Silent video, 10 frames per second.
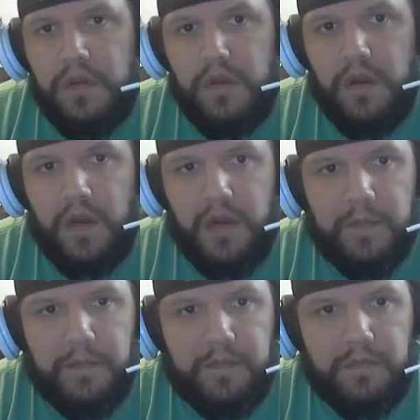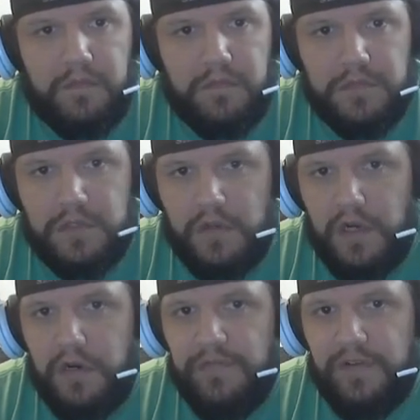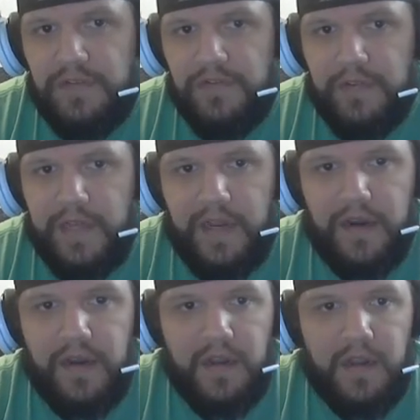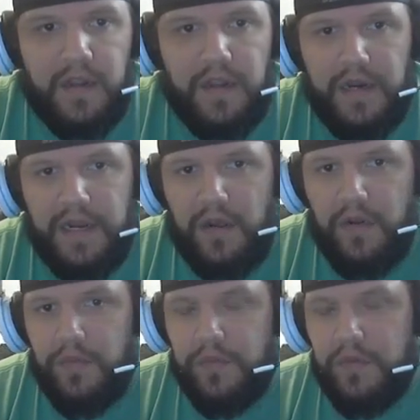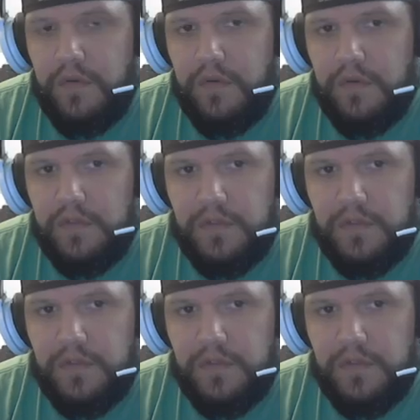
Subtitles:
So 150 for that. Now, so